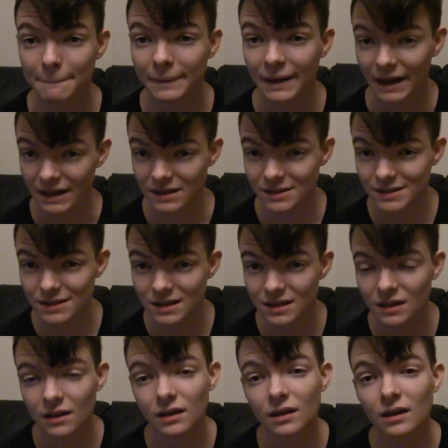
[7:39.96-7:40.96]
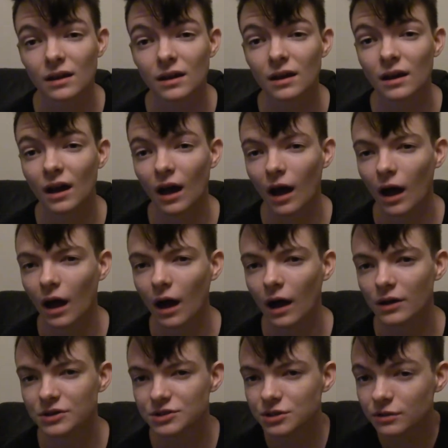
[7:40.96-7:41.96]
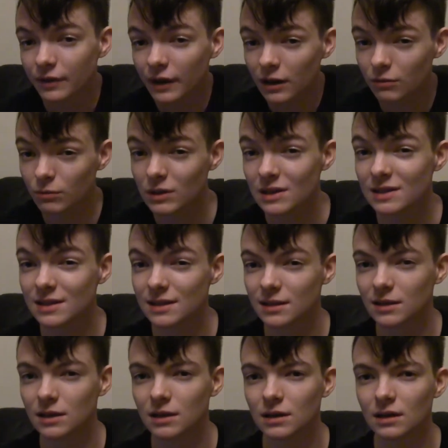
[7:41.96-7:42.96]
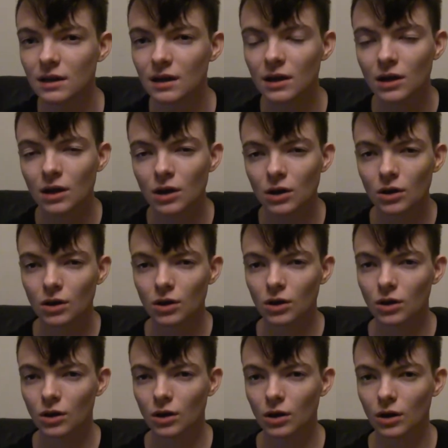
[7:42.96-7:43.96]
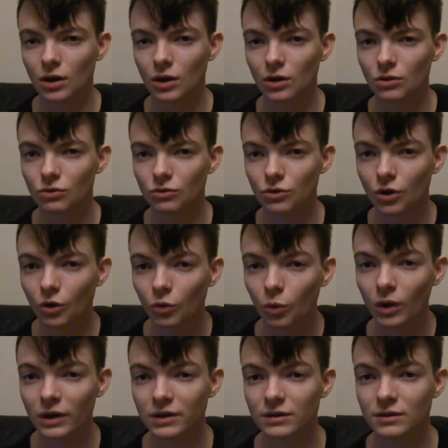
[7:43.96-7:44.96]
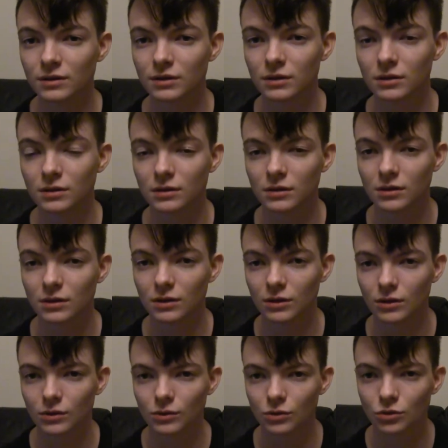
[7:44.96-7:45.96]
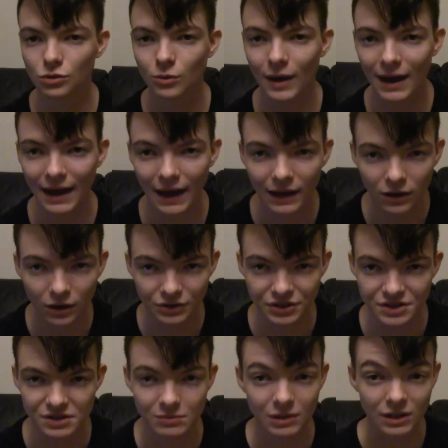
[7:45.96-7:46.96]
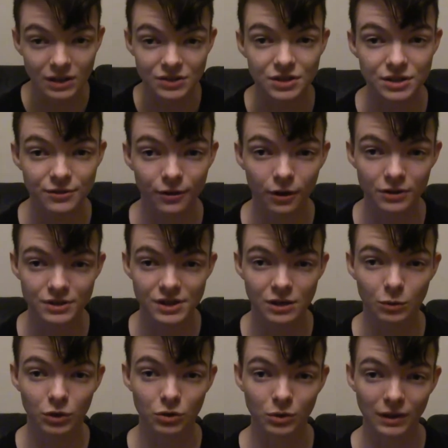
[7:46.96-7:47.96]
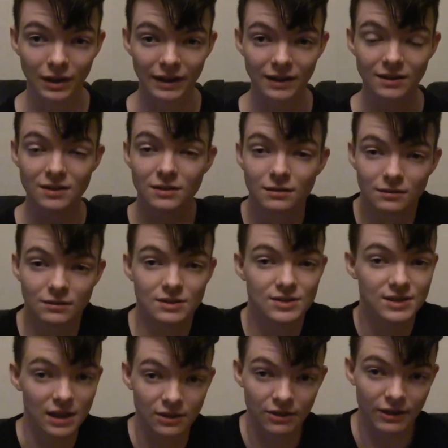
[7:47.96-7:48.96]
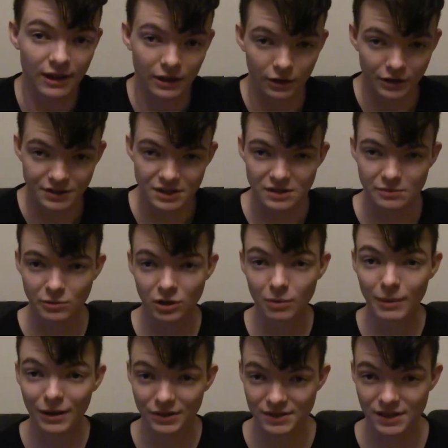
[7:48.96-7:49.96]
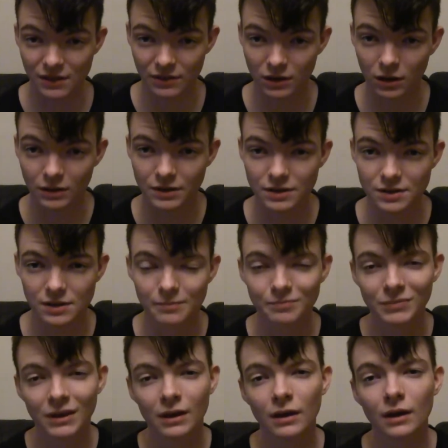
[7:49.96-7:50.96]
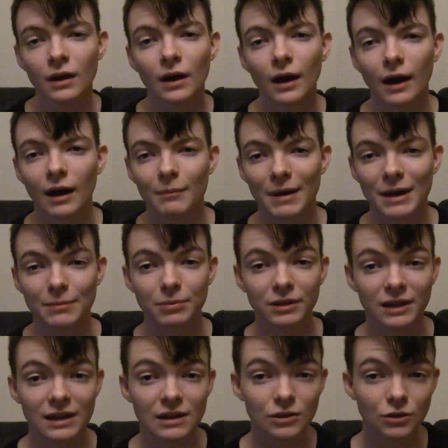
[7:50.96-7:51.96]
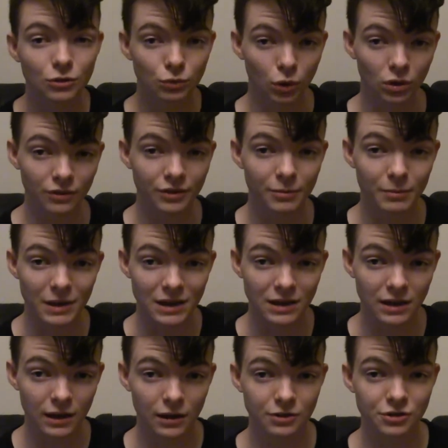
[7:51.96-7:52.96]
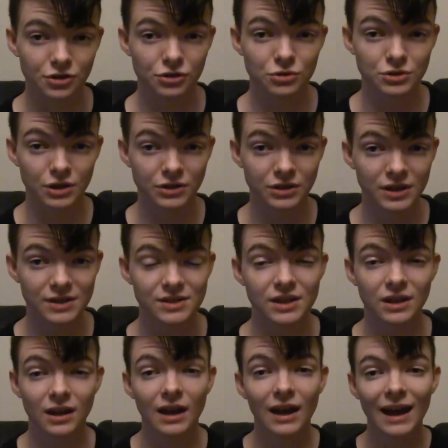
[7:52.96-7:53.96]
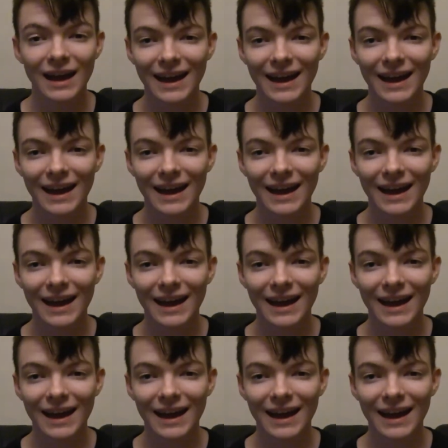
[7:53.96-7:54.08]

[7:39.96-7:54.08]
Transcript: But until very recently, no one who had autism, at least as far as anyone who had like said that they had autism or come out as having autism, had played the role of the main character who's autistic.